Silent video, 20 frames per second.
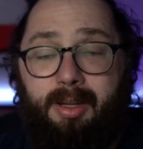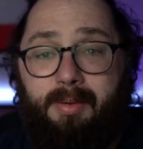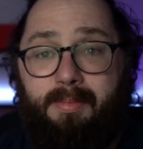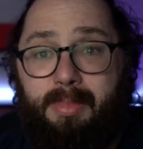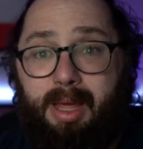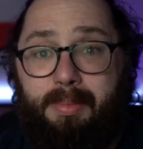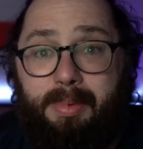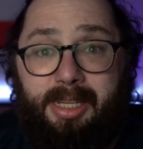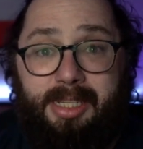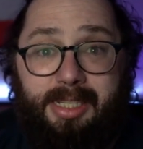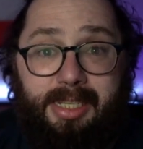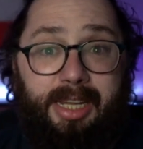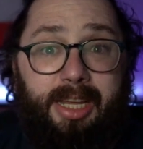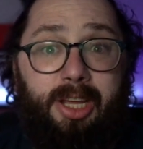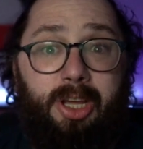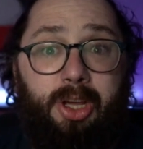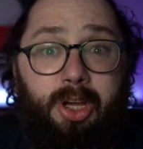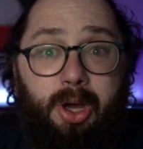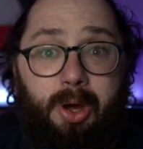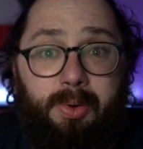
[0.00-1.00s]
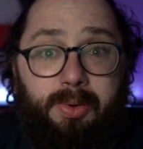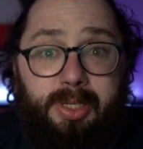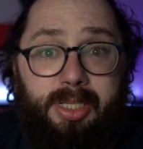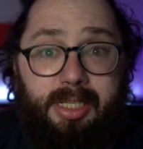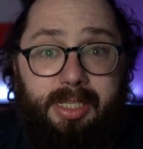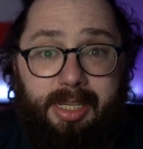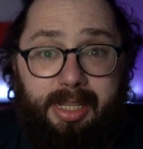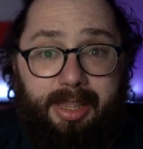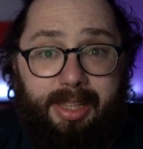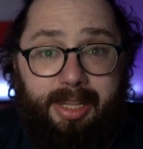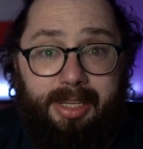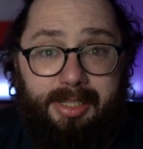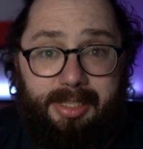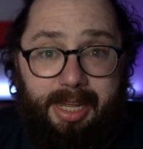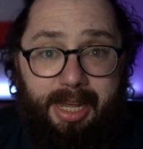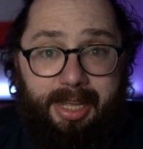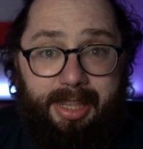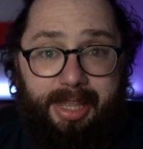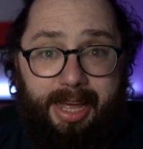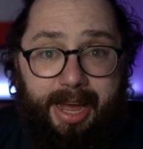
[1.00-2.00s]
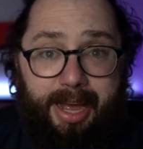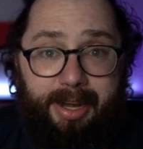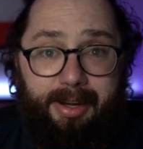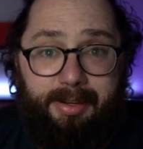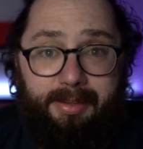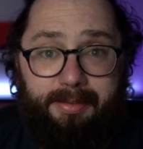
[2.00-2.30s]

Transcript: maybe seeing ghosts and things like that.